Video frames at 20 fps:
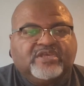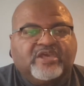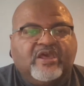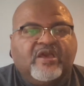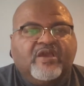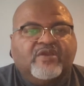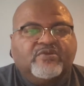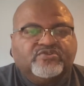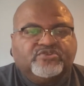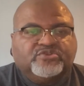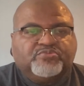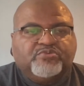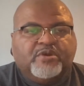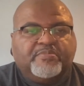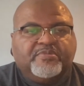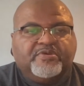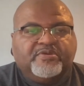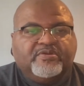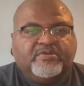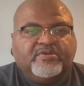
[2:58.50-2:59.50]

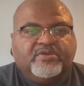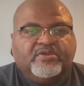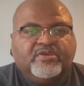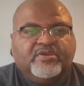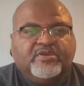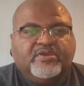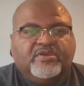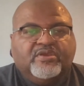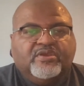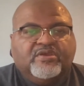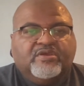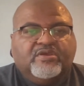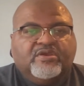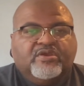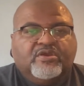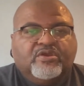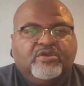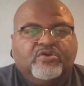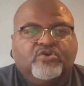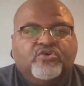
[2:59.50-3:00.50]
congresswoman
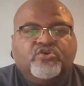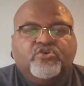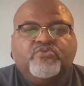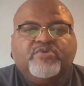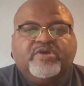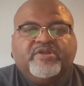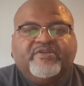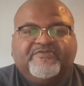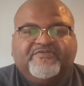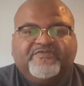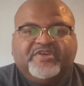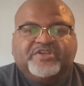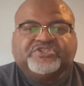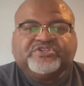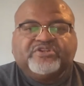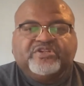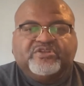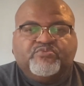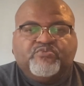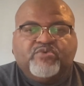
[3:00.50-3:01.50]
who would
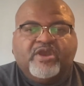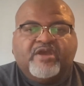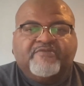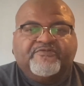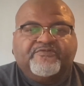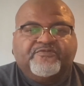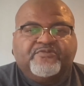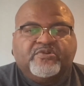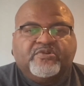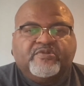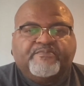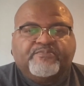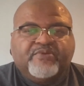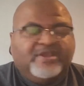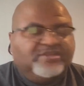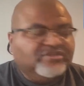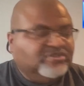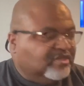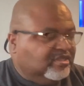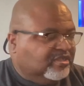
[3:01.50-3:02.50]
eventually run for
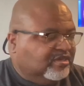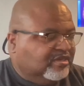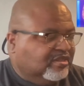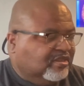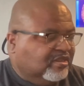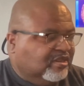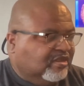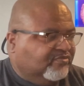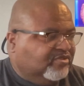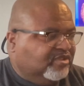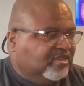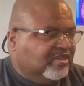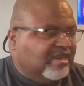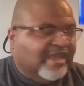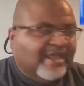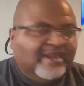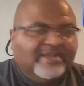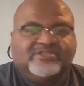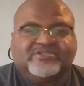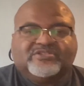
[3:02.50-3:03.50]
president of the
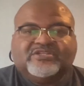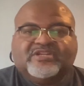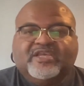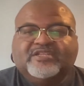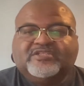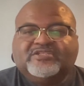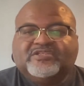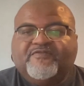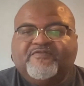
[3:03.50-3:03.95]
United States